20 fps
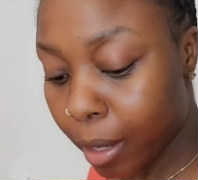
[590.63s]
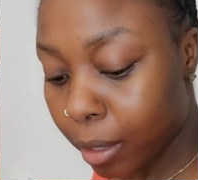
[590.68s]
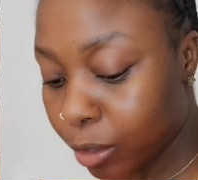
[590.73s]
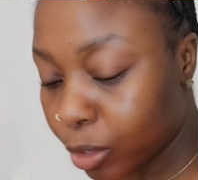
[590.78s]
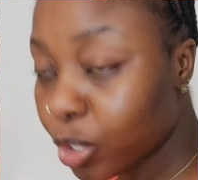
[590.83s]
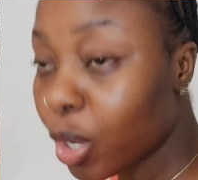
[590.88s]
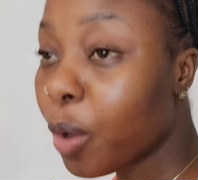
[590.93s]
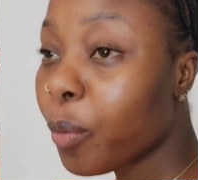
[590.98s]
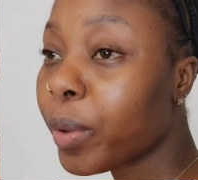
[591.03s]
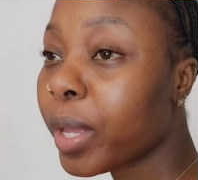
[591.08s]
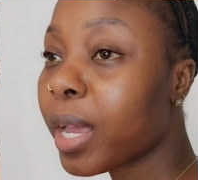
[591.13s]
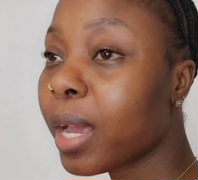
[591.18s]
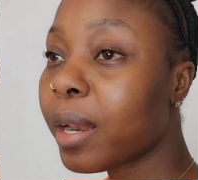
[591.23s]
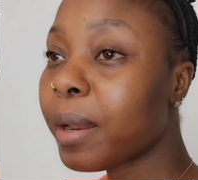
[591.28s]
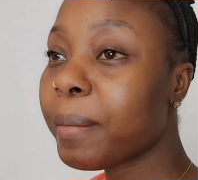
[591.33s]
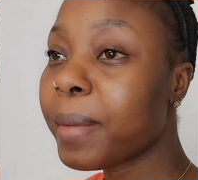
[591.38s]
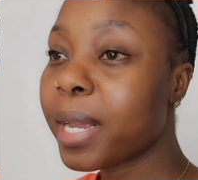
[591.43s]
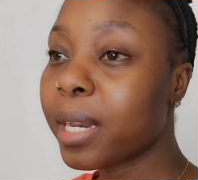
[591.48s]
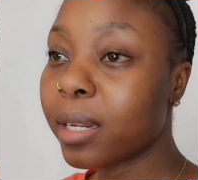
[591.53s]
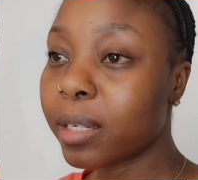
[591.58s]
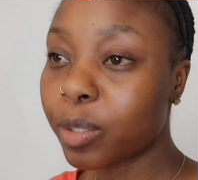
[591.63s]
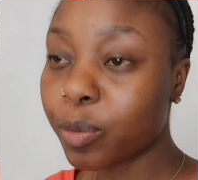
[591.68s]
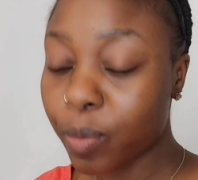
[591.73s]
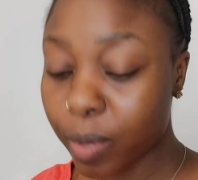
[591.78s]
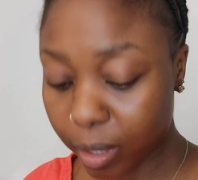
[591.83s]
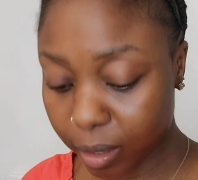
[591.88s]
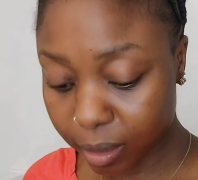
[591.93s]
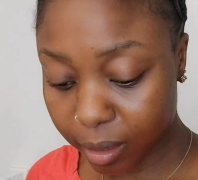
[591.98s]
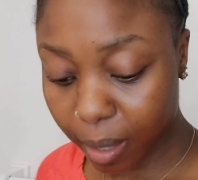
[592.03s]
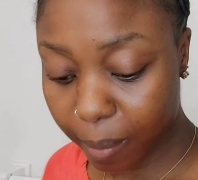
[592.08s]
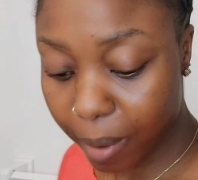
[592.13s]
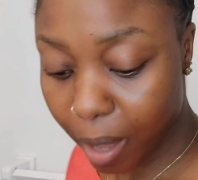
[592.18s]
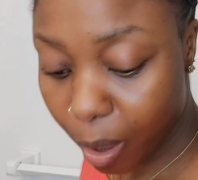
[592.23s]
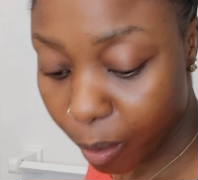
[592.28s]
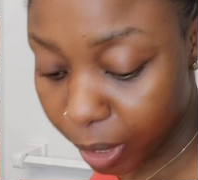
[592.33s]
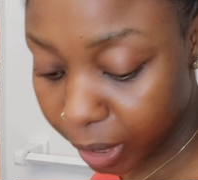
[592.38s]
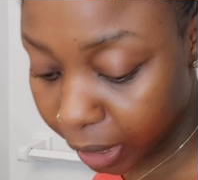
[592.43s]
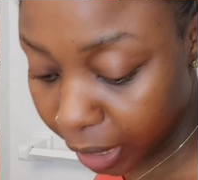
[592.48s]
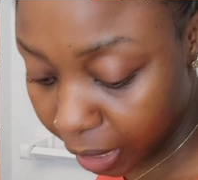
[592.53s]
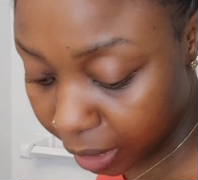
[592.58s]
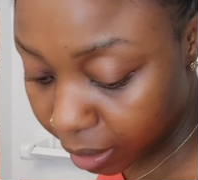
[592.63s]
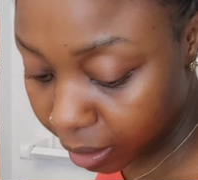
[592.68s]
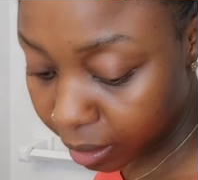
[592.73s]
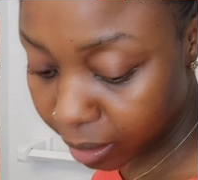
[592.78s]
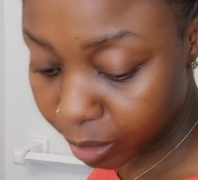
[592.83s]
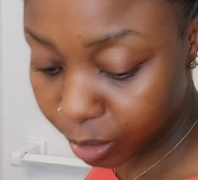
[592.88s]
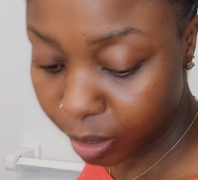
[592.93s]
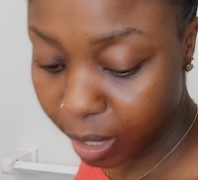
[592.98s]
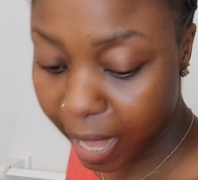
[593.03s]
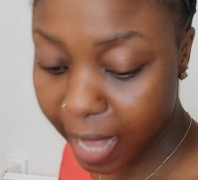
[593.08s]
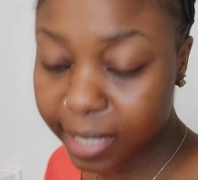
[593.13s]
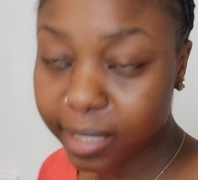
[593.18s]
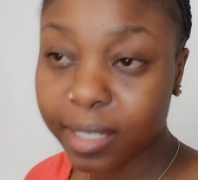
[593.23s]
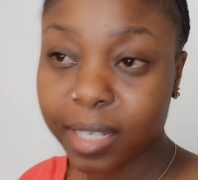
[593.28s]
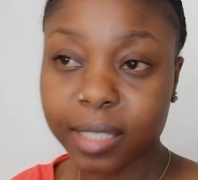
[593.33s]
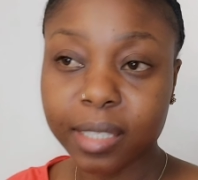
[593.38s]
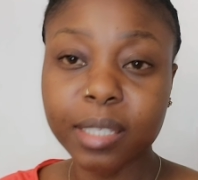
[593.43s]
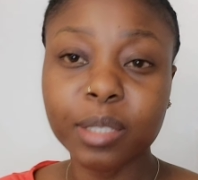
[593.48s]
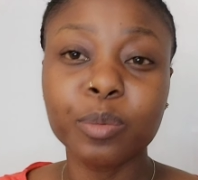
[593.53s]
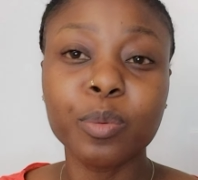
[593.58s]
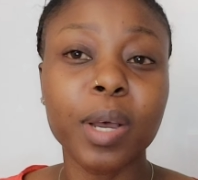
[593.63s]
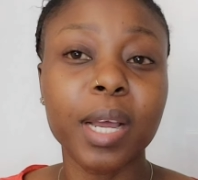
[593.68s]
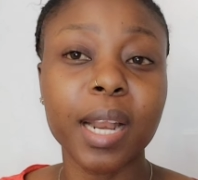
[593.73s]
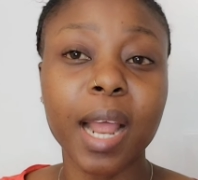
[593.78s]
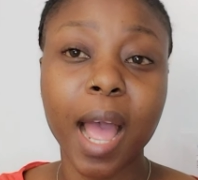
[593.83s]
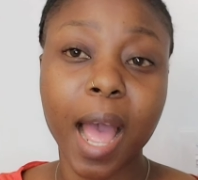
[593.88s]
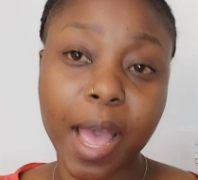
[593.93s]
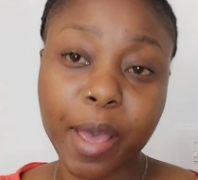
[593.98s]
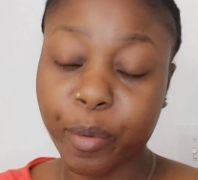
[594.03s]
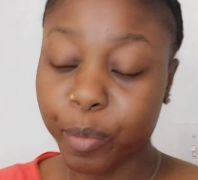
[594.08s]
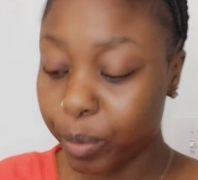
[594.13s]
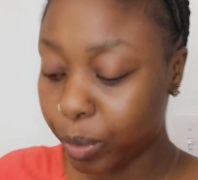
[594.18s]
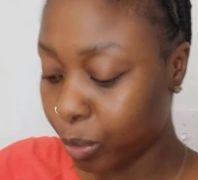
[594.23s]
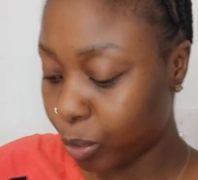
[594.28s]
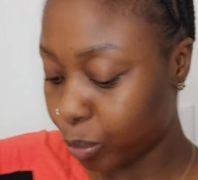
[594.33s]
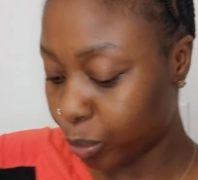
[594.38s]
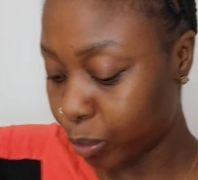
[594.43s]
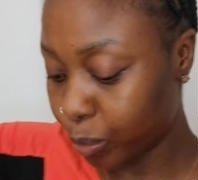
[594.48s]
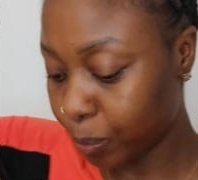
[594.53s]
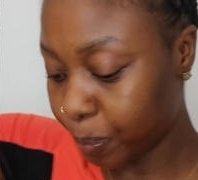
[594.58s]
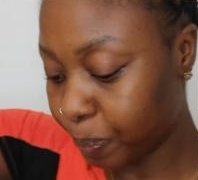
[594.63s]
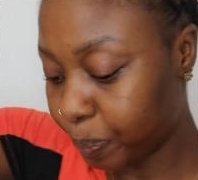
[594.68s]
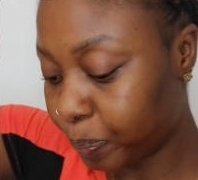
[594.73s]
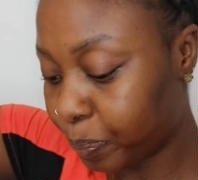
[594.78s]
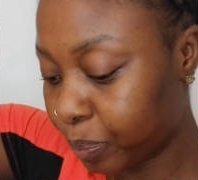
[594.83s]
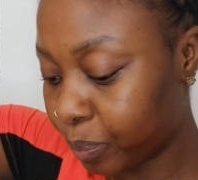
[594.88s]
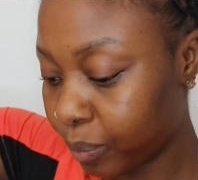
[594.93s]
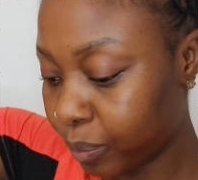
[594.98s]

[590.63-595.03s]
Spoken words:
So we're gonna make this work somehow or the other. So guys, this is what I would do.